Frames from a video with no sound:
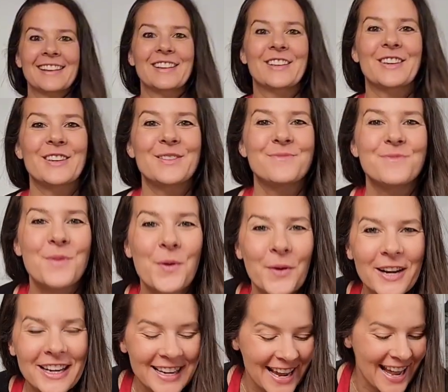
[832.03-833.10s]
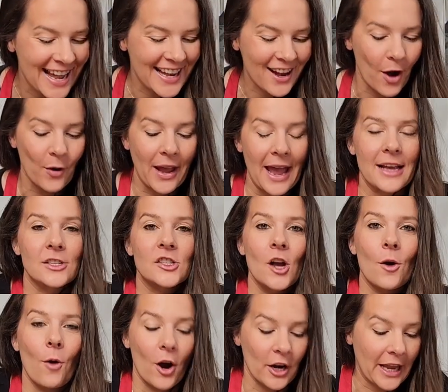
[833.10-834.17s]
Good morning. Okay,
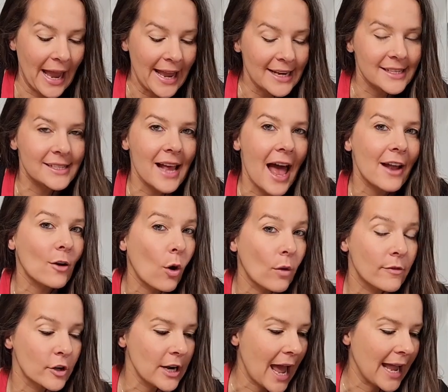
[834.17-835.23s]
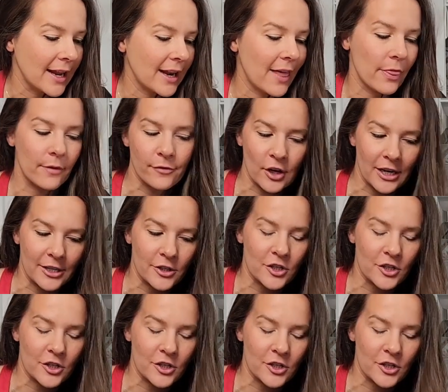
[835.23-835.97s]
so our cake sat overnight in the fridge.